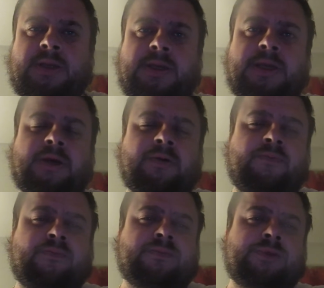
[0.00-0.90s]
You know,
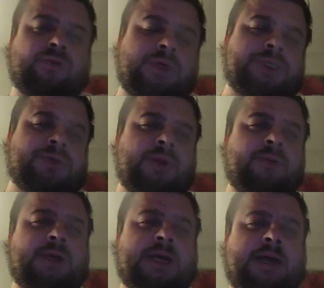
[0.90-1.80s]
if you wish you
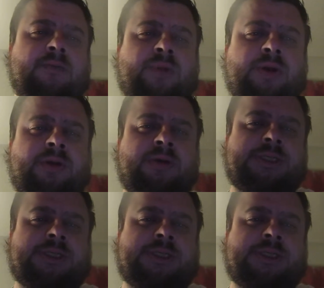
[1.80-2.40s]
maybe got Murray